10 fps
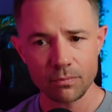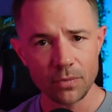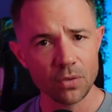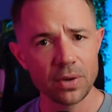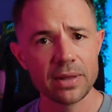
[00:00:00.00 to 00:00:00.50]

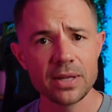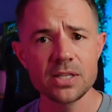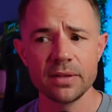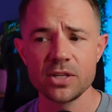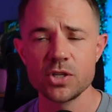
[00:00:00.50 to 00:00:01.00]
Right, and
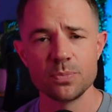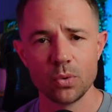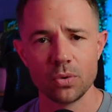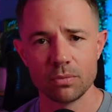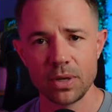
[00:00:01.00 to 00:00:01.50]
this is
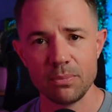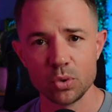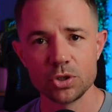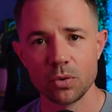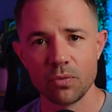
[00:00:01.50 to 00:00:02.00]
more
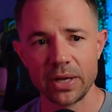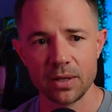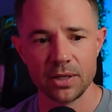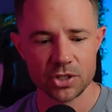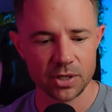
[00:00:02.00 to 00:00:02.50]
emotional
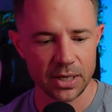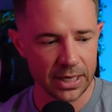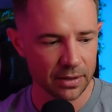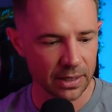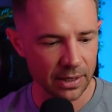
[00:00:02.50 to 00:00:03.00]
regulation than
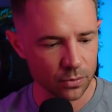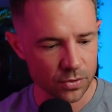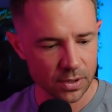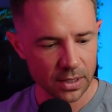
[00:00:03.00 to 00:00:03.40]
anything else.